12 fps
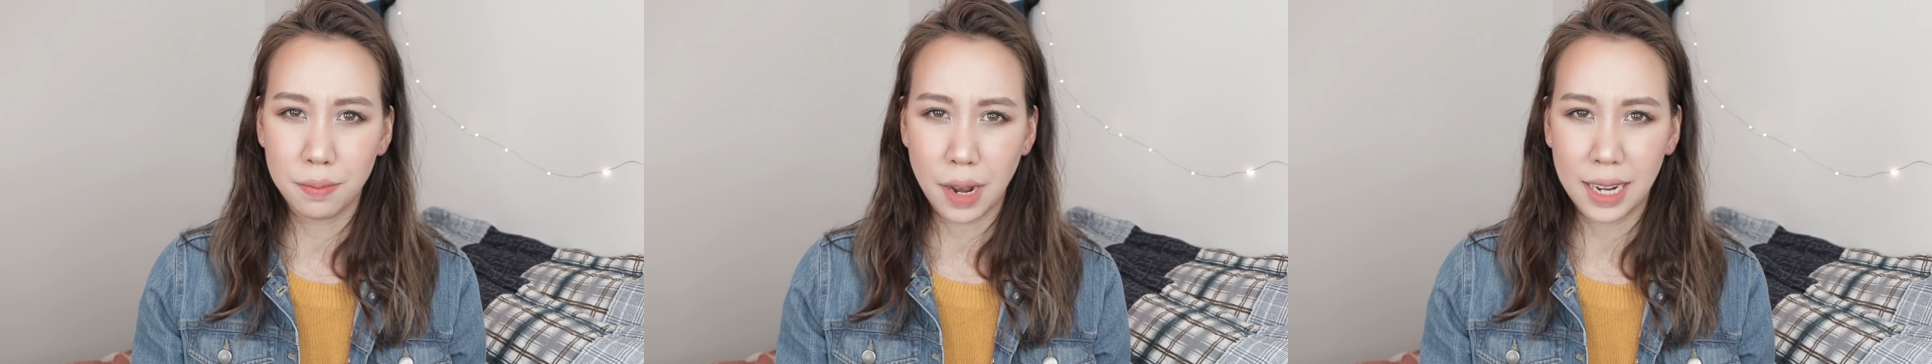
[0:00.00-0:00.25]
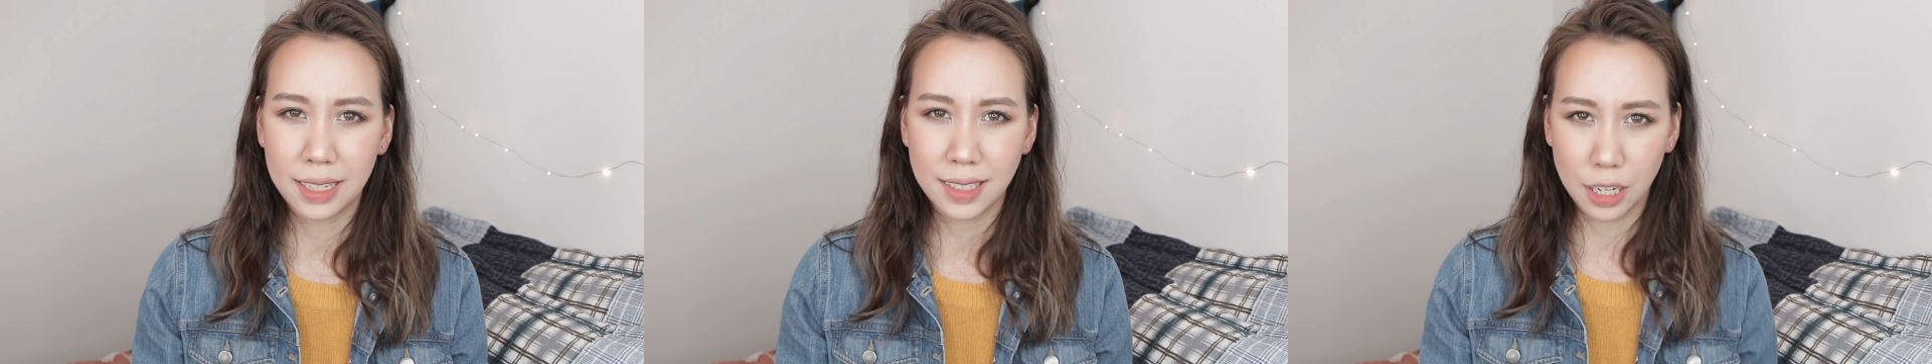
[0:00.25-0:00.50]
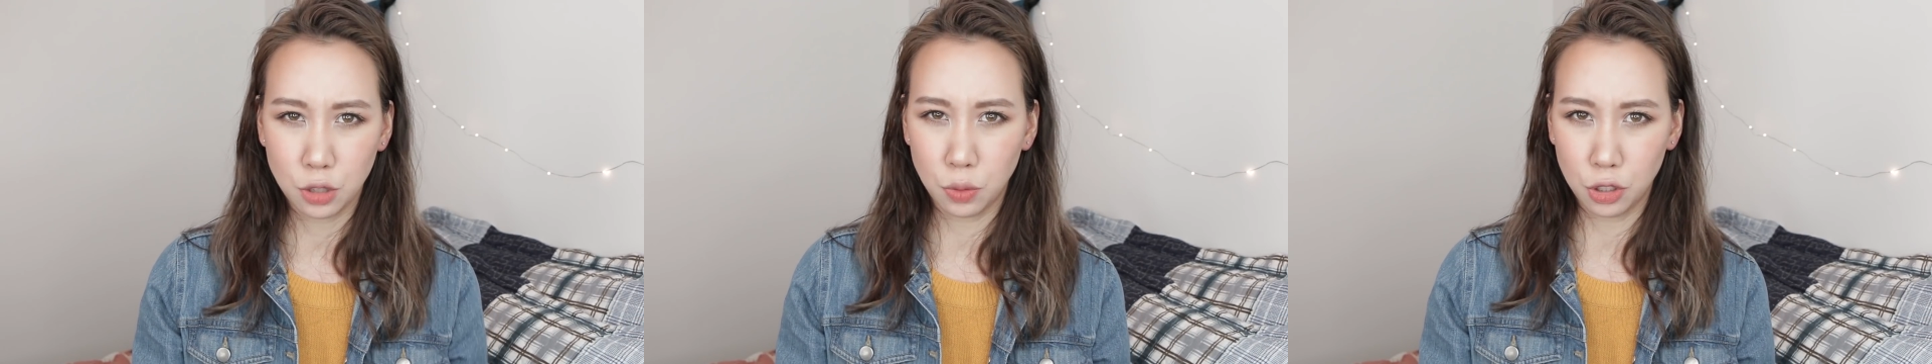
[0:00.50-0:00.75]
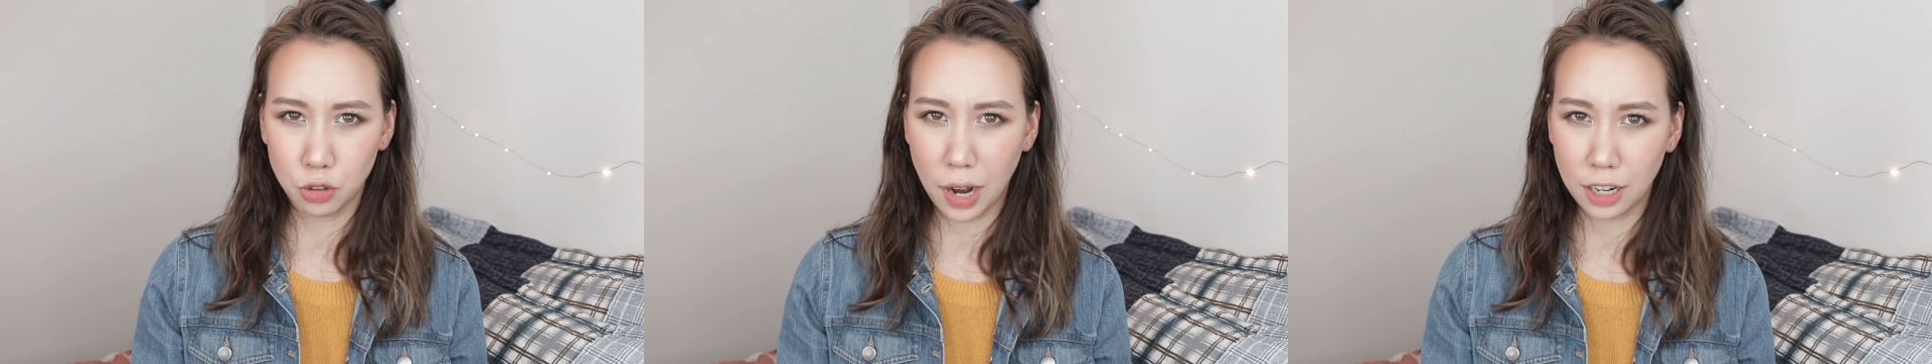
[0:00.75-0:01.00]
my
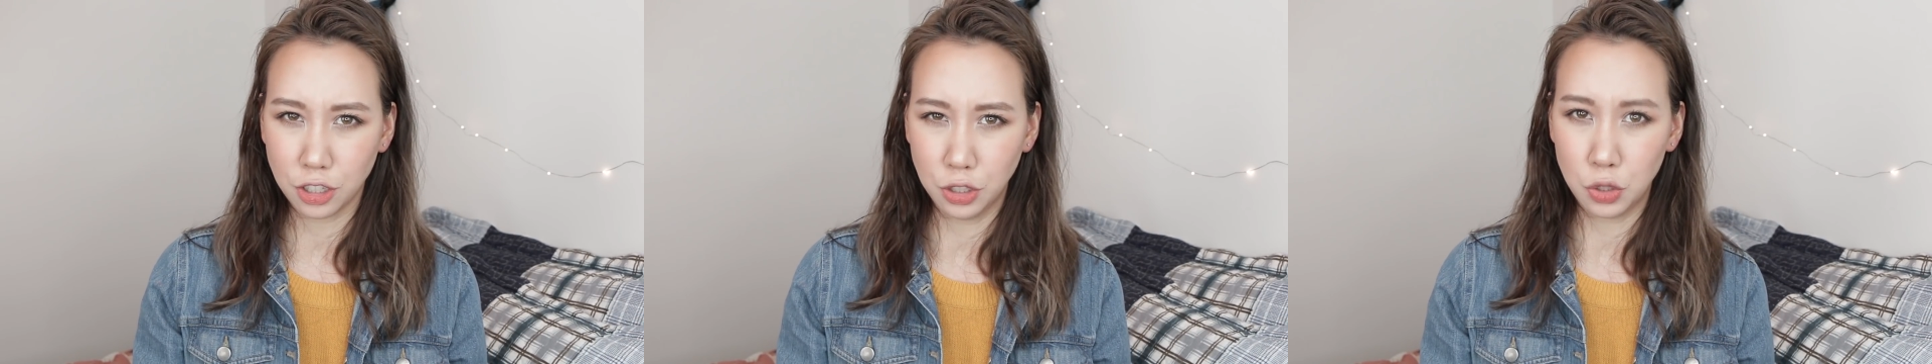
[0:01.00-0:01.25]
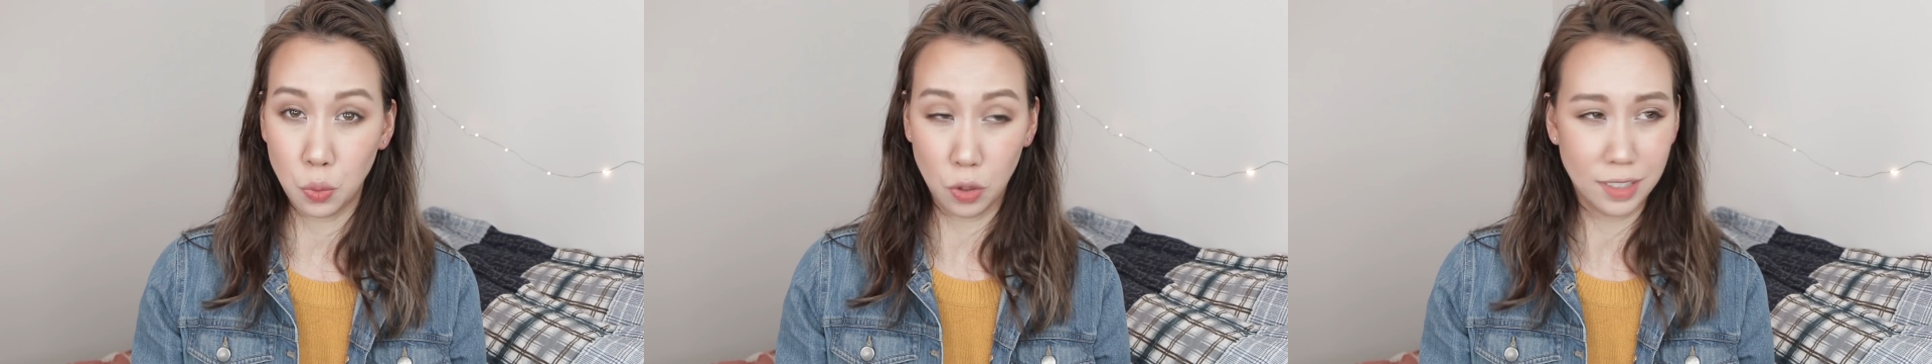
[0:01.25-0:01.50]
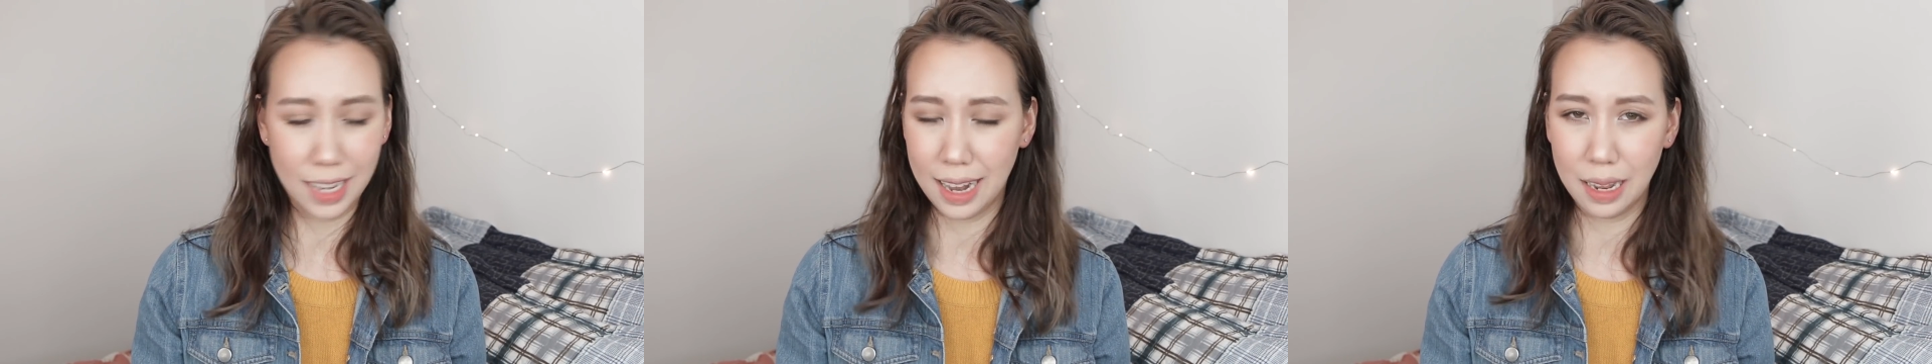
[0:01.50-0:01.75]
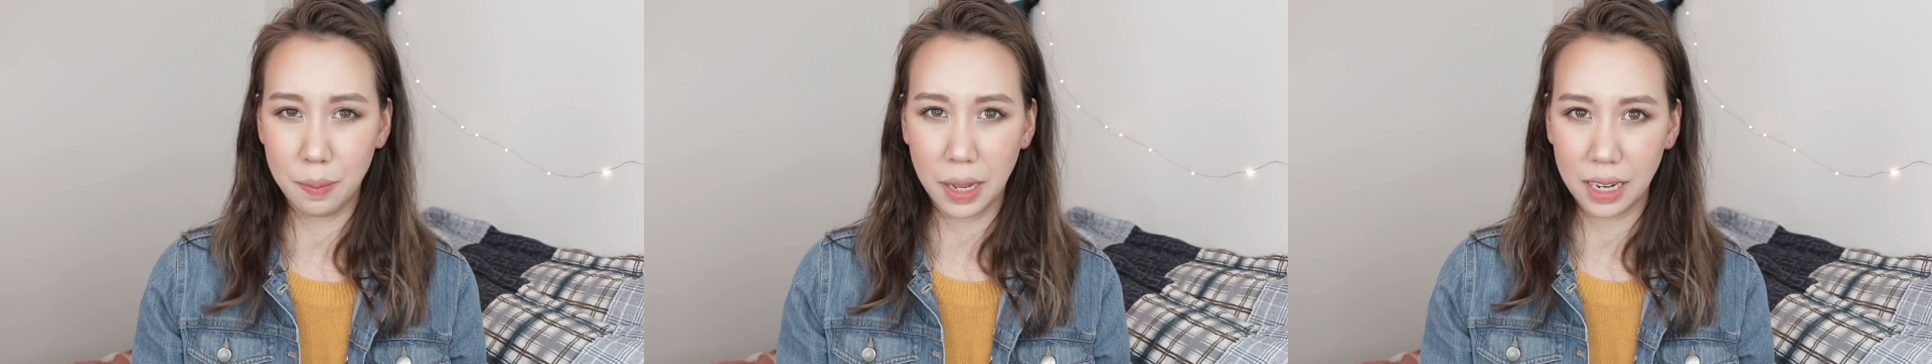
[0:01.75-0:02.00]
sexual attraction towards
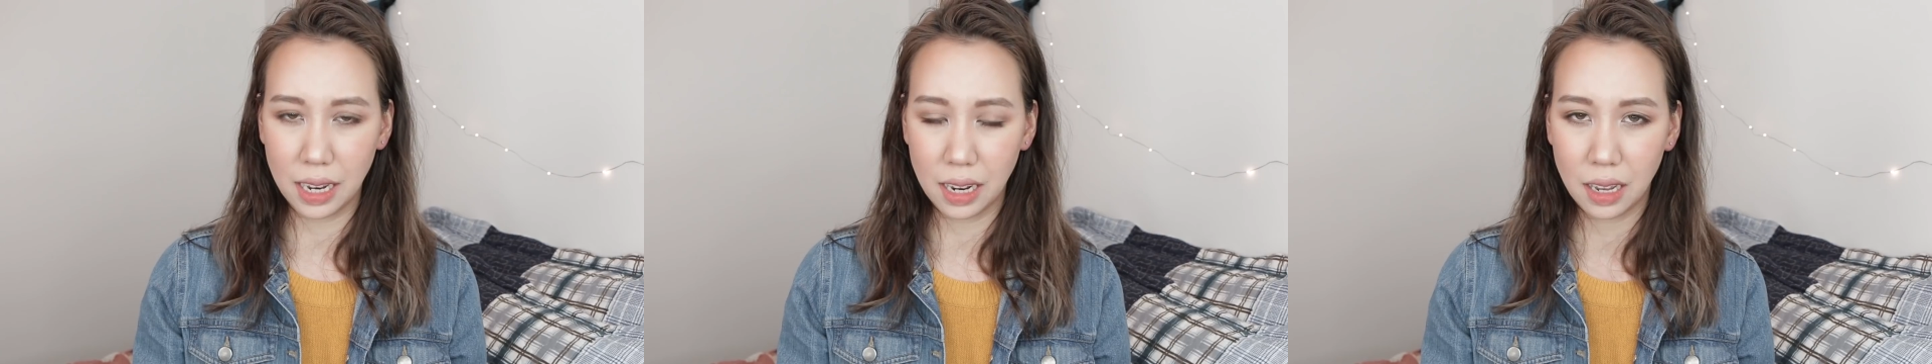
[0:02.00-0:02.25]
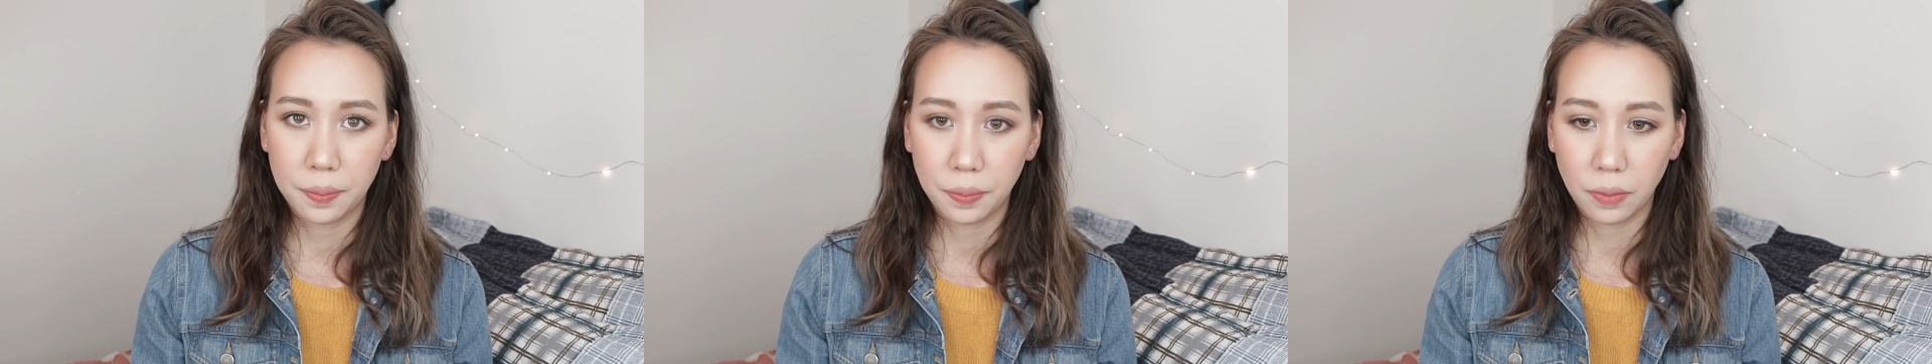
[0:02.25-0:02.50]
anybody.